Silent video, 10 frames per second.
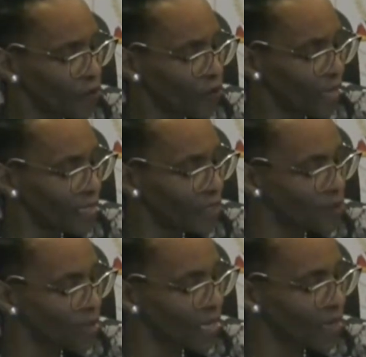you made
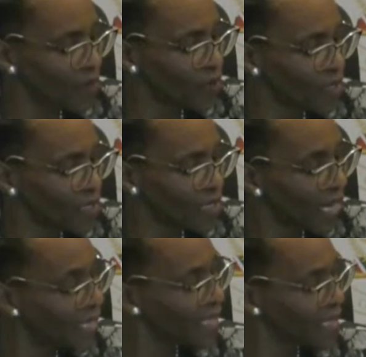a ruling which
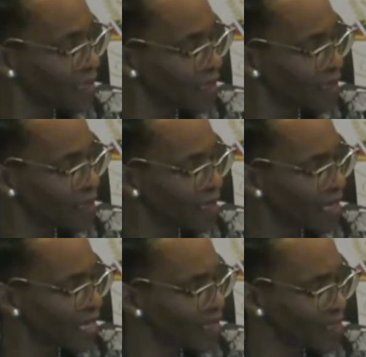aided
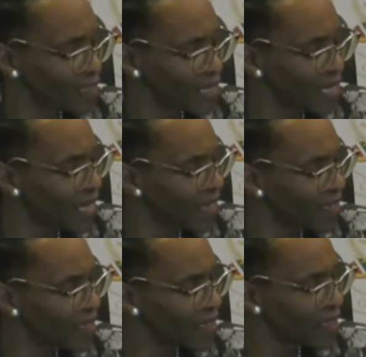a
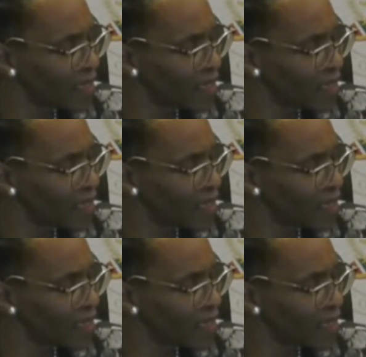senior